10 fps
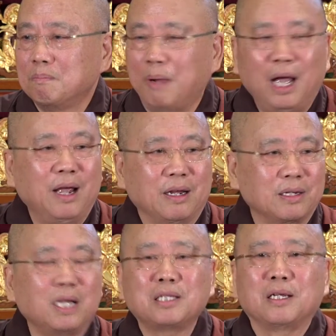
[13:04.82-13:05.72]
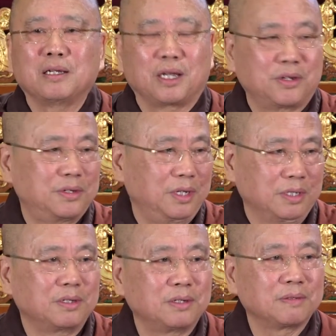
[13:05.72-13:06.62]
Bang, nothing
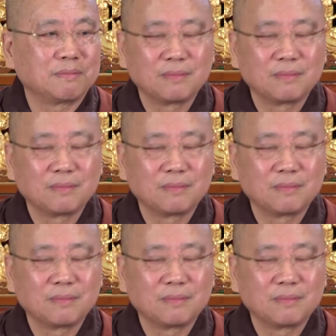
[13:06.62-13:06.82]
exists.